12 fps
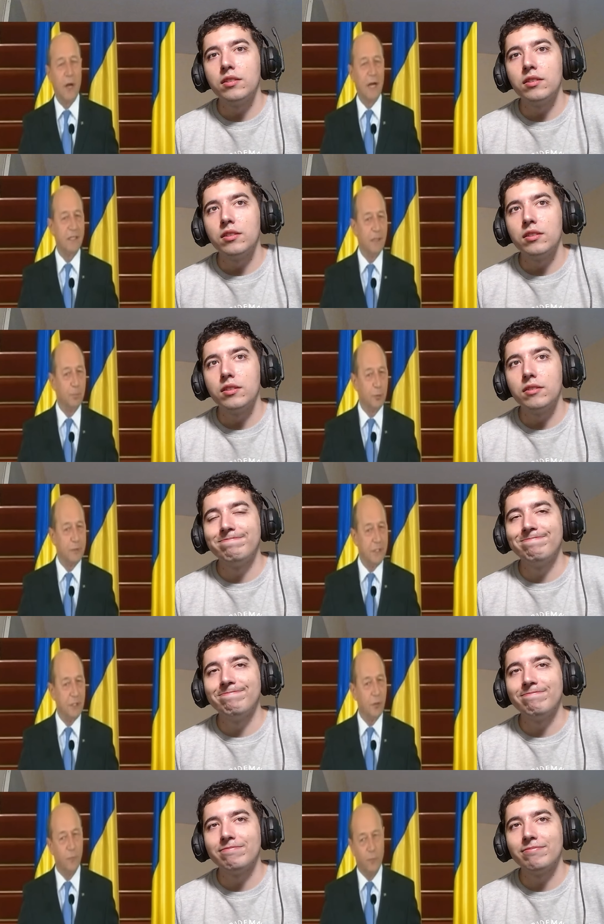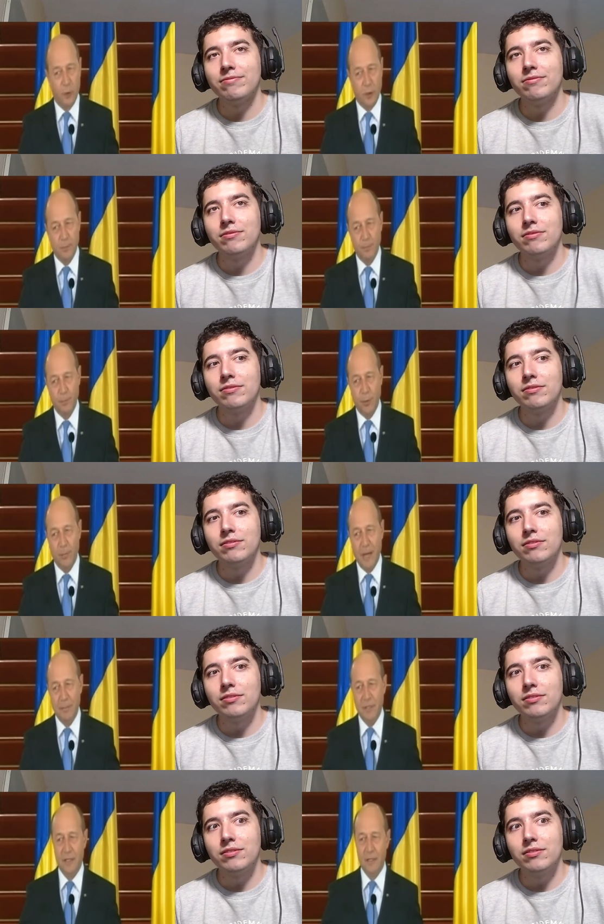Speaker 1: scandal was followed by protests
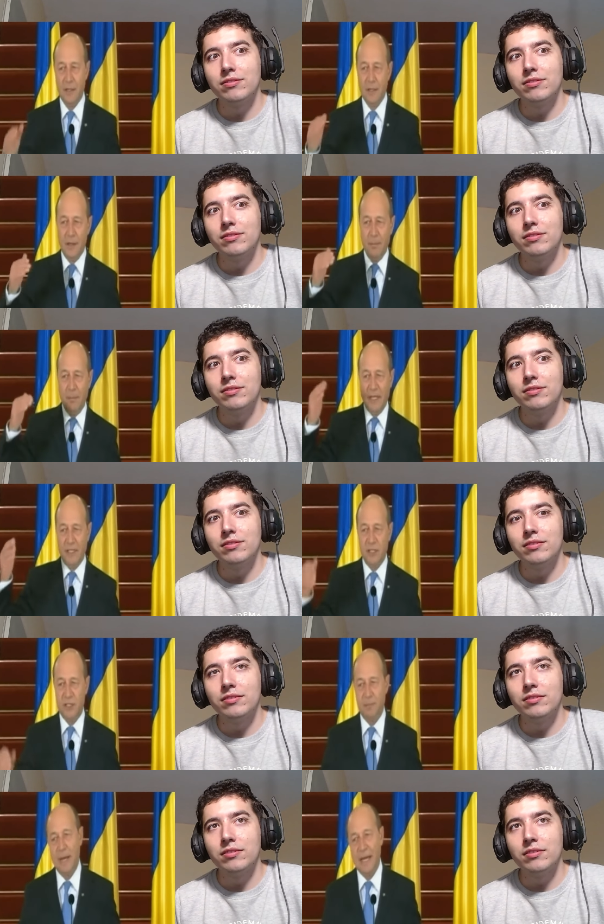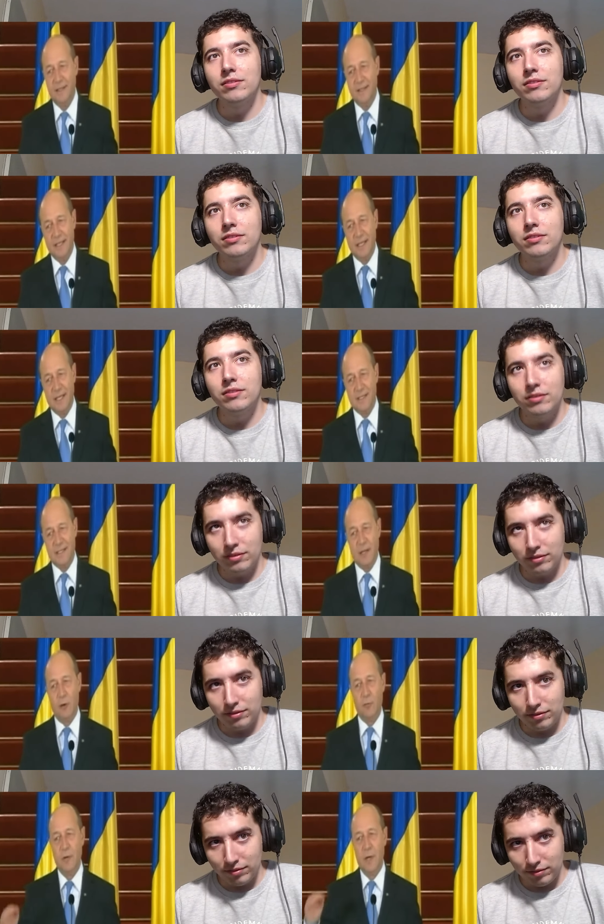over the impeachment of the president at the
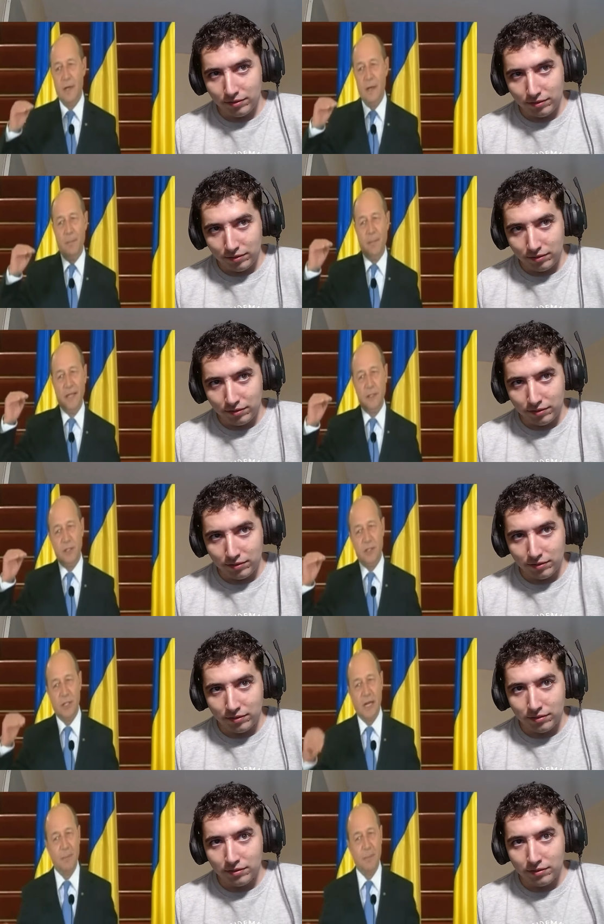time, Băsescu.